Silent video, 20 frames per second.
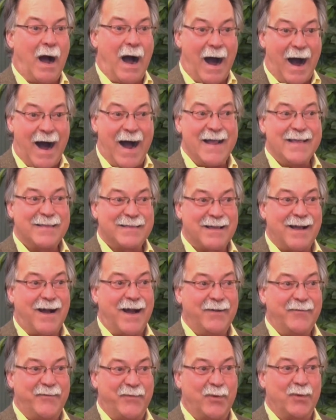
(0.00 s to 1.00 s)
I
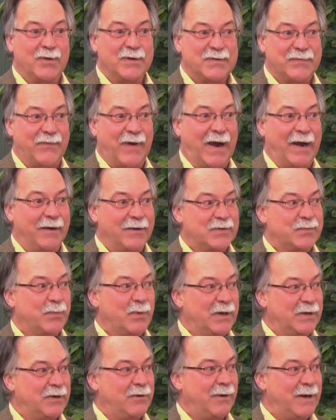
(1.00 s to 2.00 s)
thought forest fires
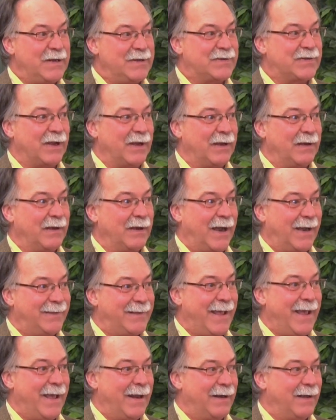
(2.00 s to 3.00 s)
were increasing. I
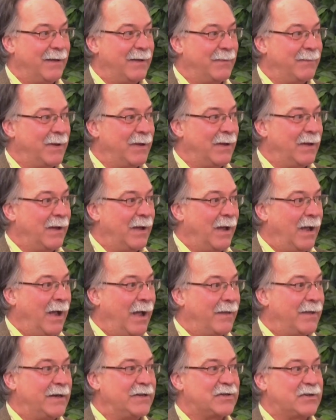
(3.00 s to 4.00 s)
did.
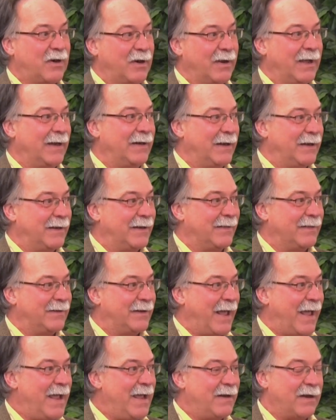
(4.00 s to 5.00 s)
And I started getting into the
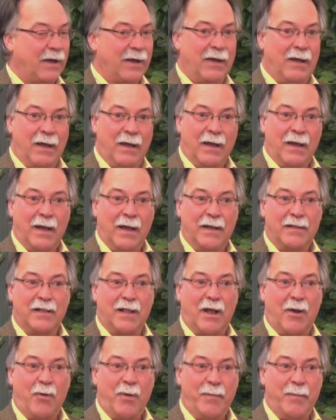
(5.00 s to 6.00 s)
data, and
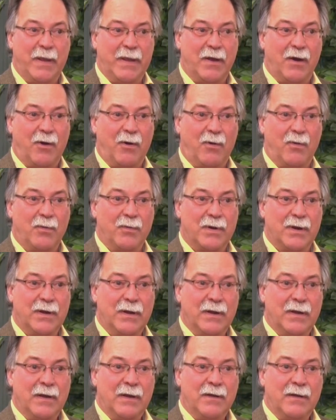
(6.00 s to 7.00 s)
lo and behold,
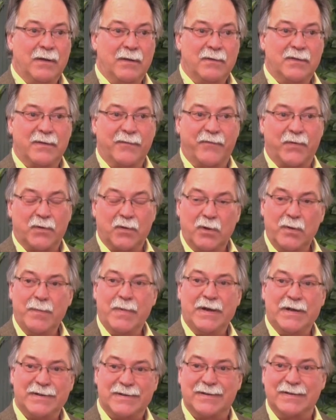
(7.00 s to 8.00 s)
the
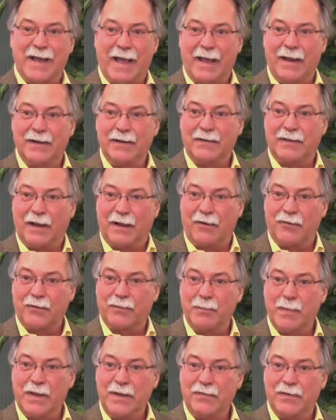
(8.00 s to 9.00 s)
voluminous data tells
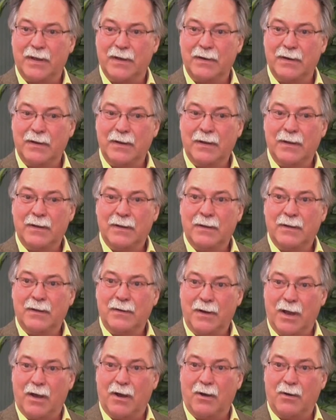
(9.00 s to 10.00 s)
me that
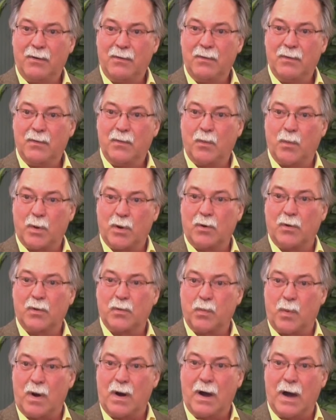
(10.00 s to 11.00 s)
no,
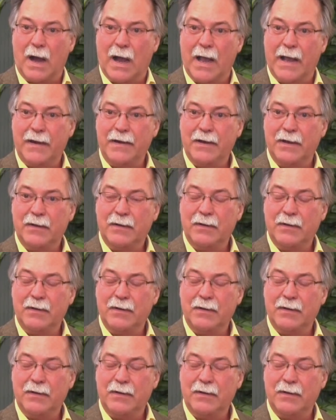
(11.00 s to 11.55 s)
worldwide,